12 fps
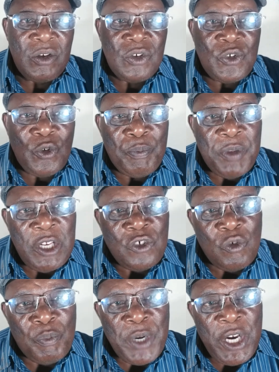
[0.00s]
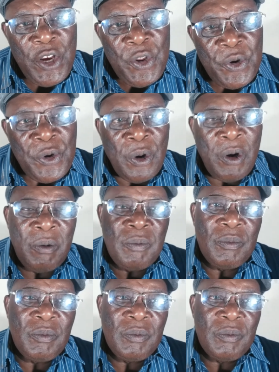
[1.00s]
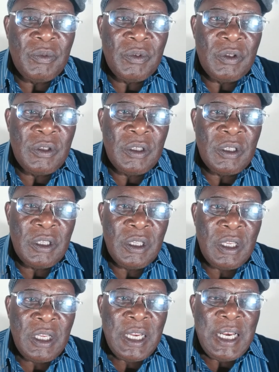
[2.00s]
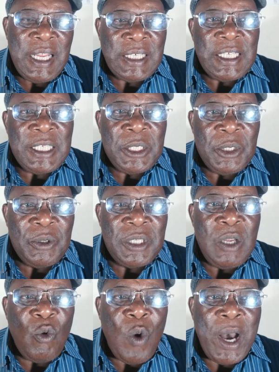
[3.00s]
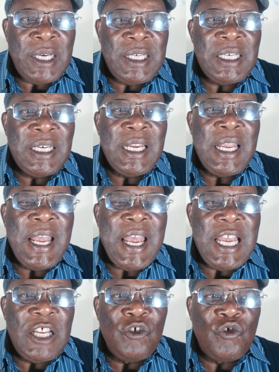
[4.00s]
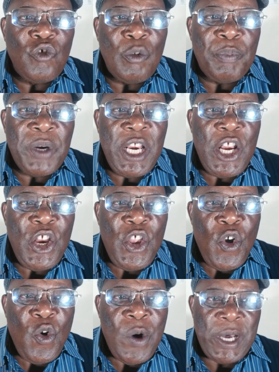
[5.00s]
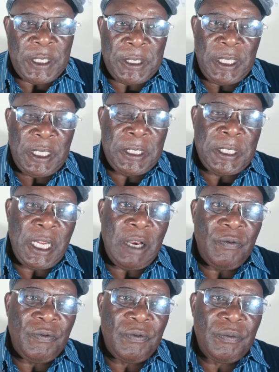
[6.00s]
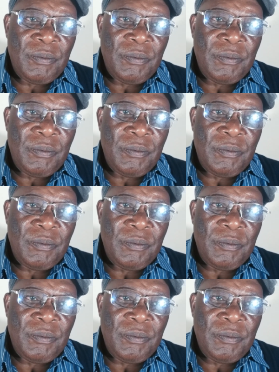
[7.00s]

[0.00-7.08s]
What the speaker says: to be entrepreneurial, let us use the word entrepreneurs itself